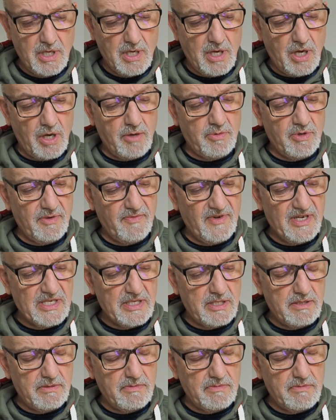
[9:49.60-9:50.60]

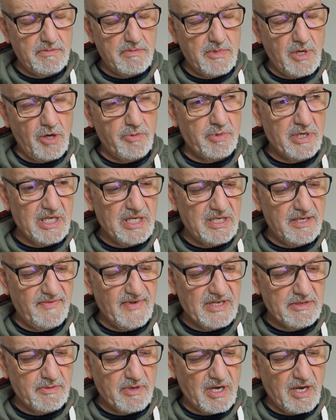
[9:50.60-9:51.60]
open-ended
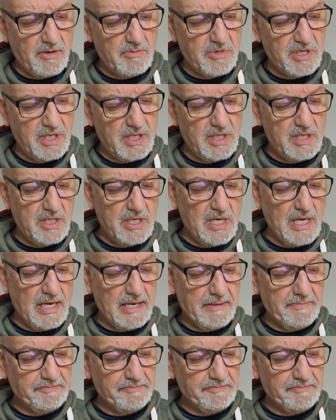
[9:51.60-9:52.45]
investment company today.